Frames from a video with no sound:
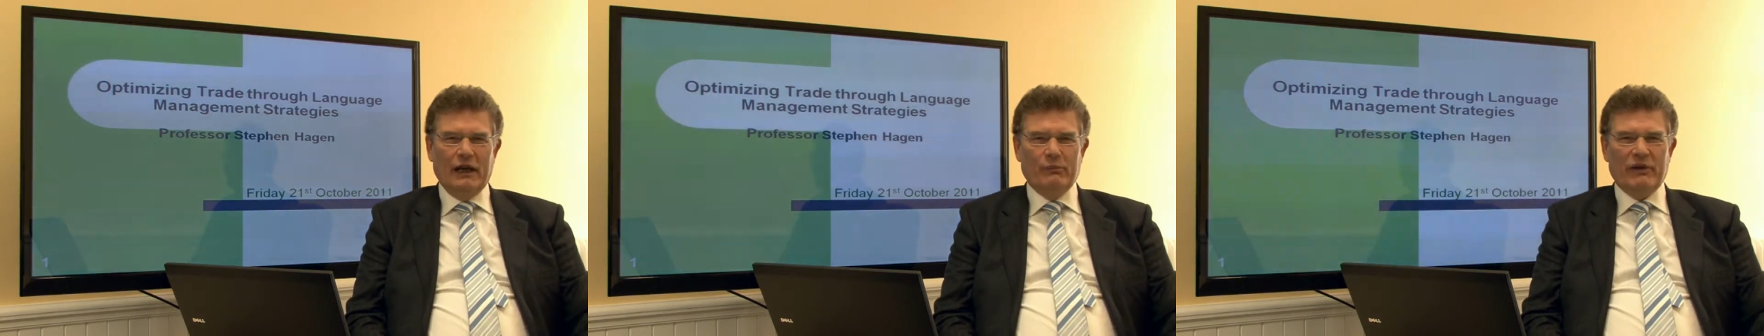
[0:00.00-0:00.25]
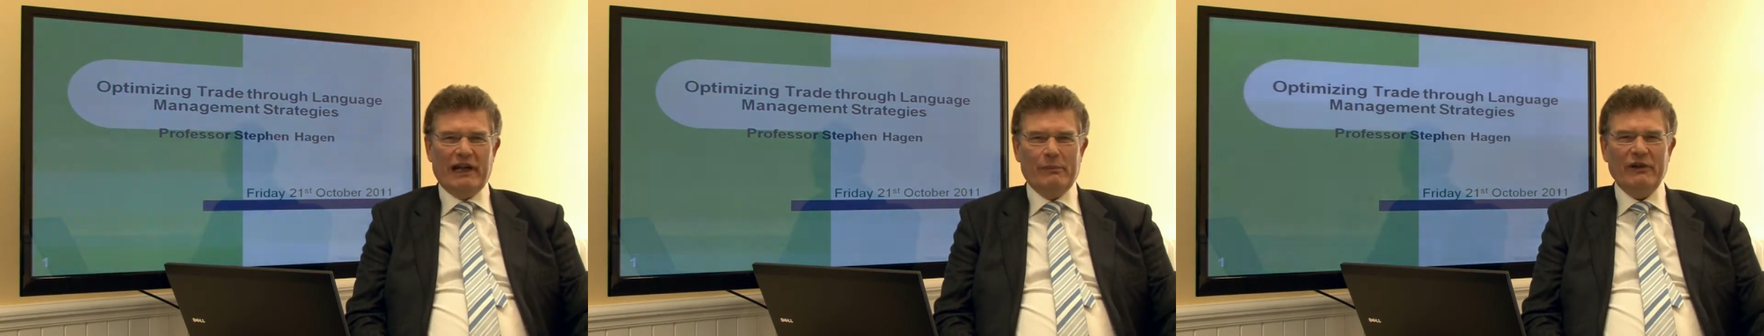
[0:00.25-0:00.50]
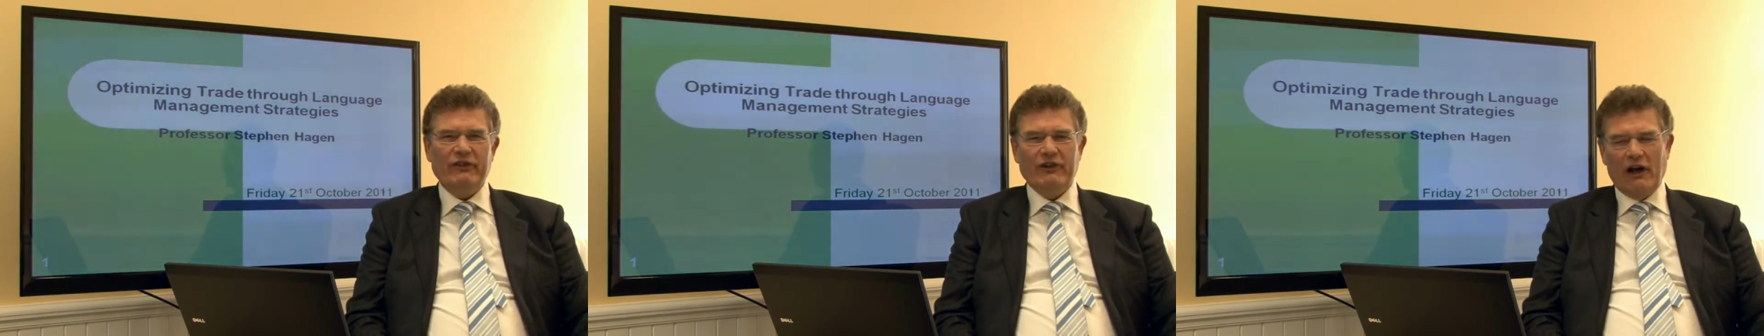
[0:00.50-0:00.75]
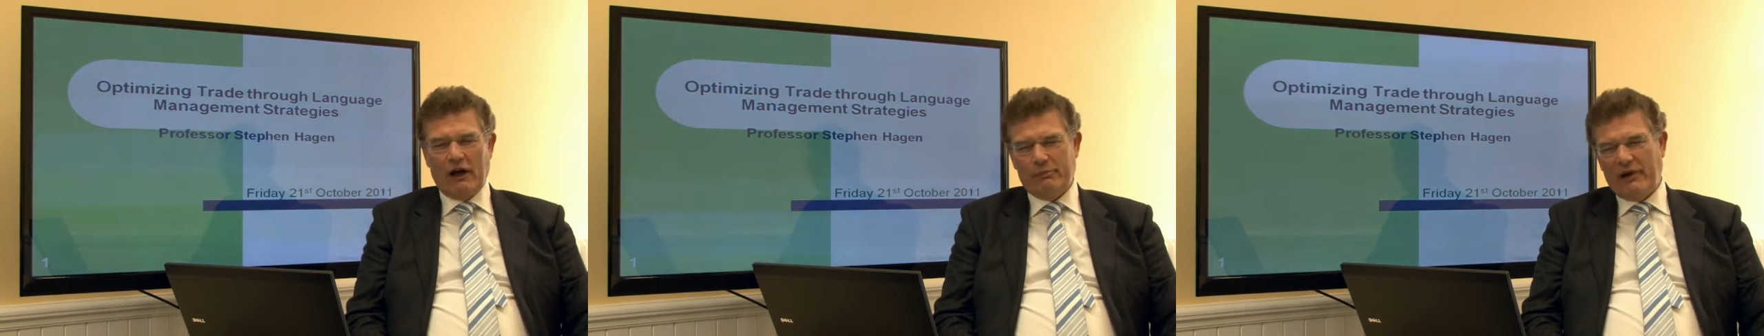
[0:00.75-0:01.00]
But let me
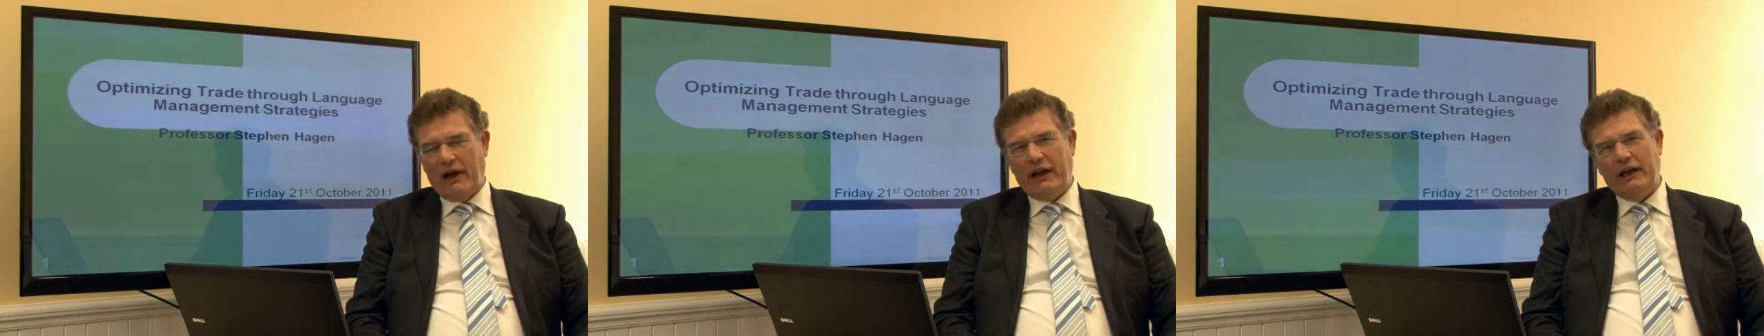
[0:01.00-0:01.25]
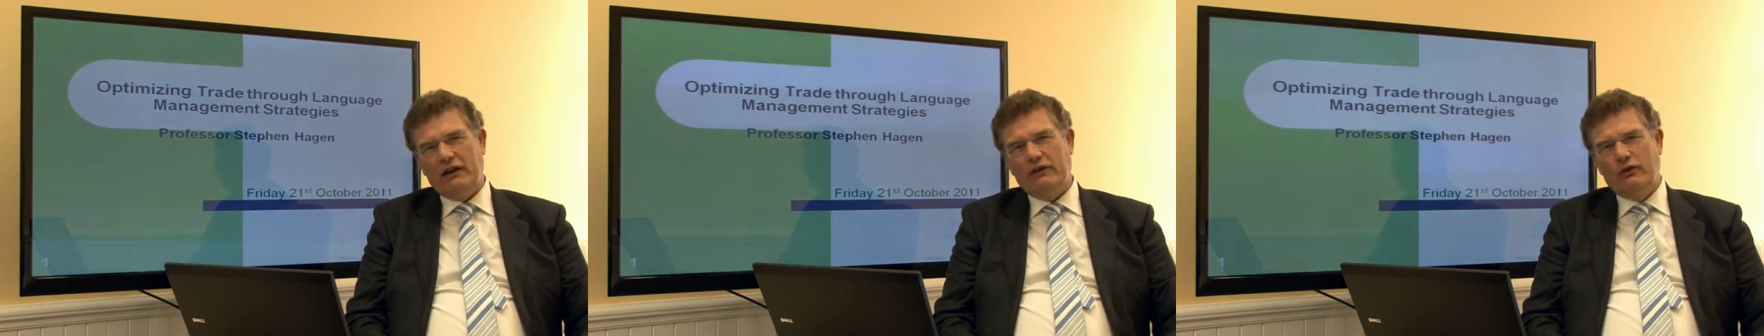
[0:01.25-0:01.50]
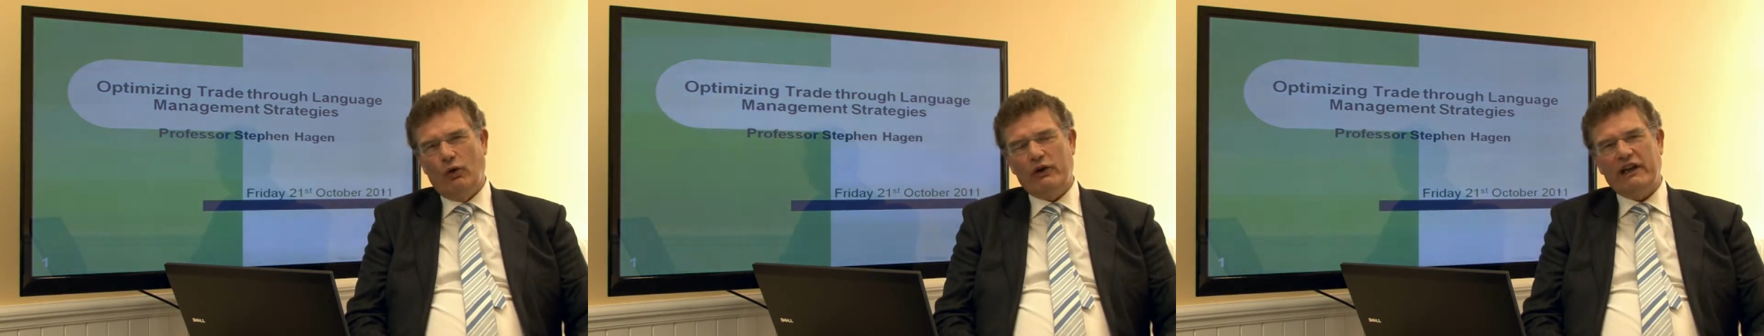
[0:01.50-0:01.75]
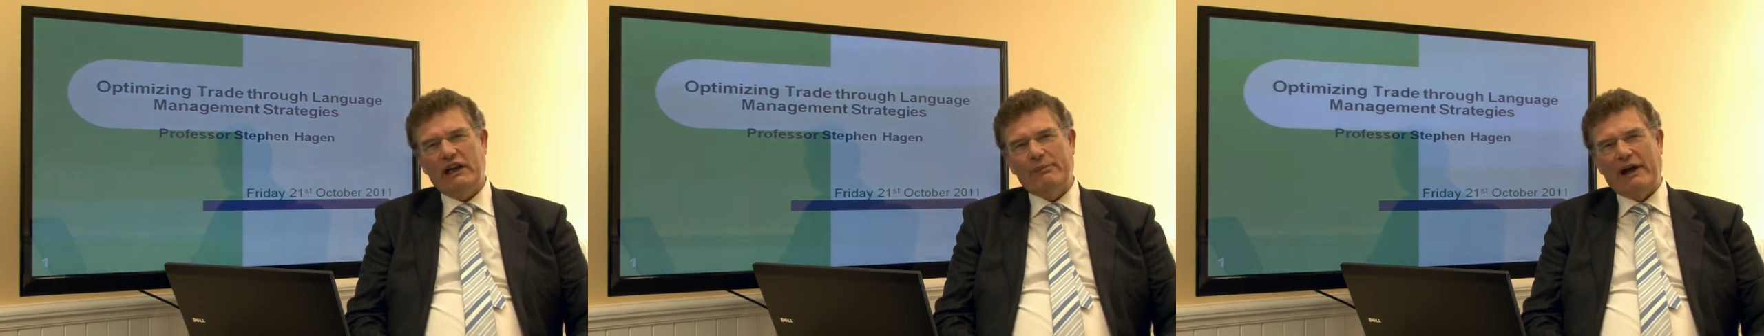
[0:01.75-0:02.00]
start by
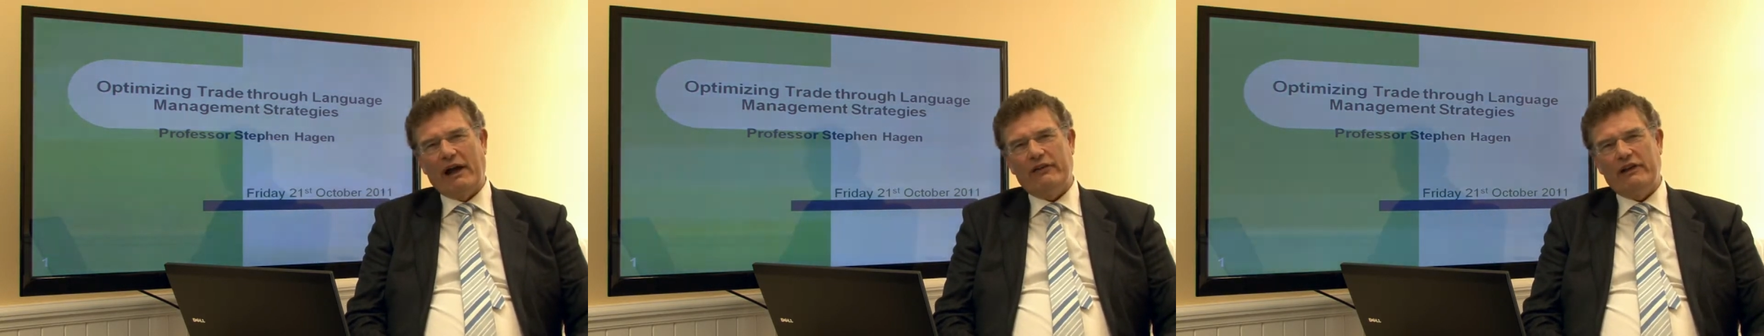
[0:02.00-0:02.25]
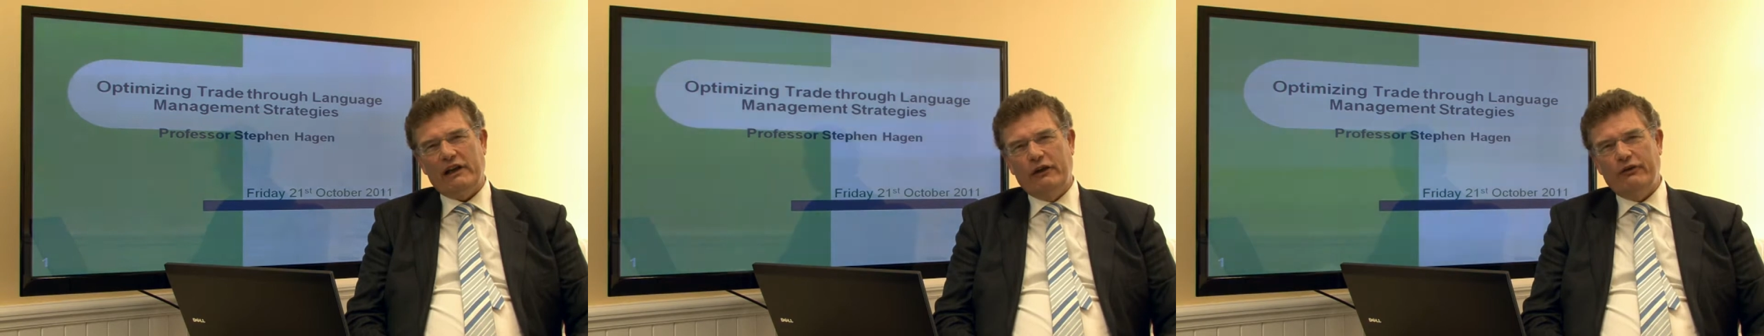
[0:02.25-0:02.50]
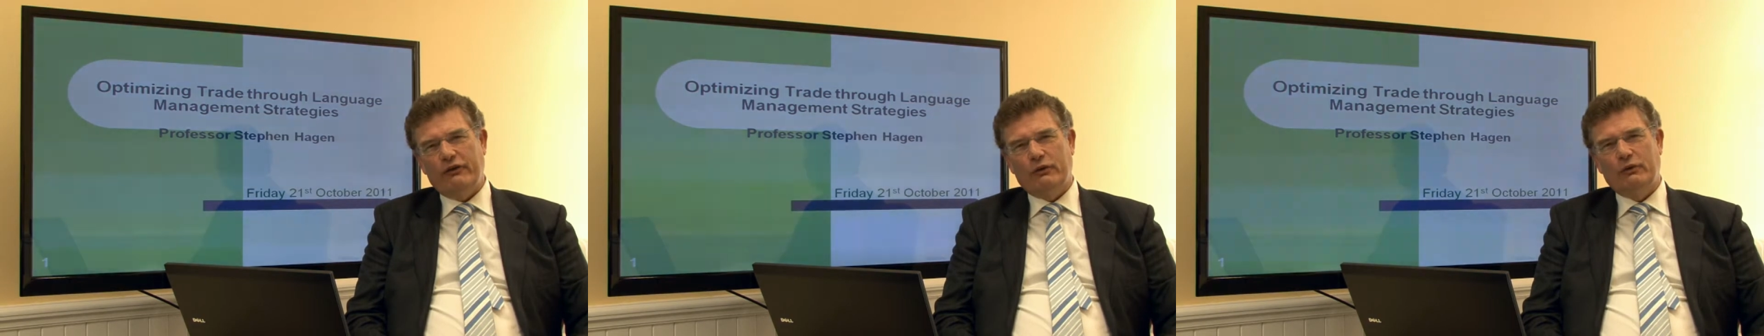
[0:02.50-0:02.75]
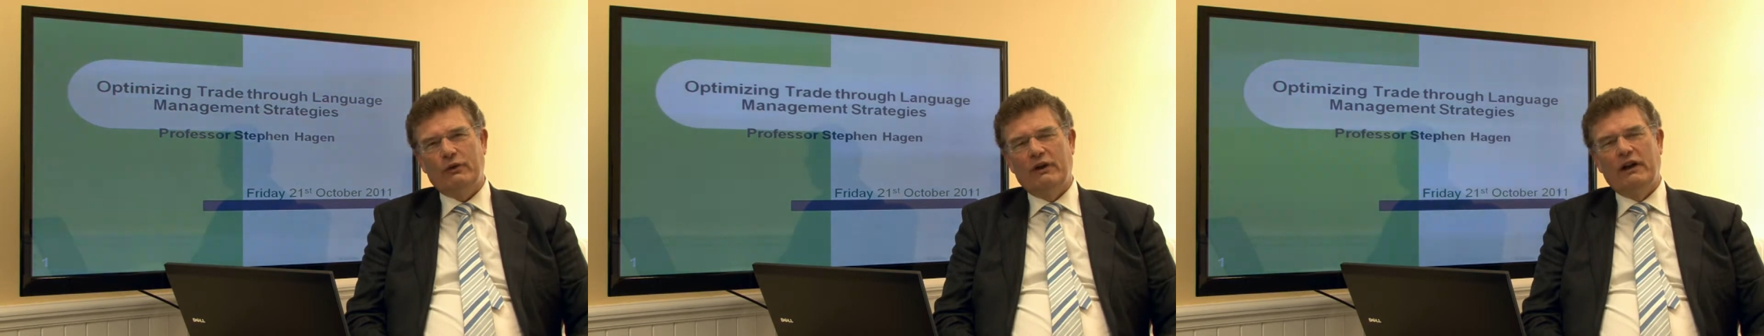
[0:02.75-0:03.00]
talking about the
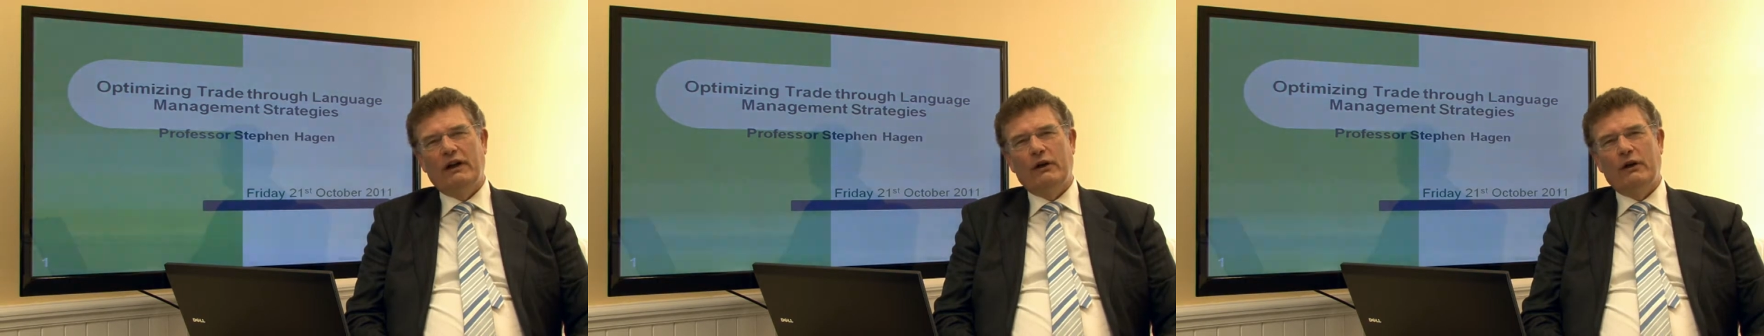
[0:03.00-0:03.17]
issue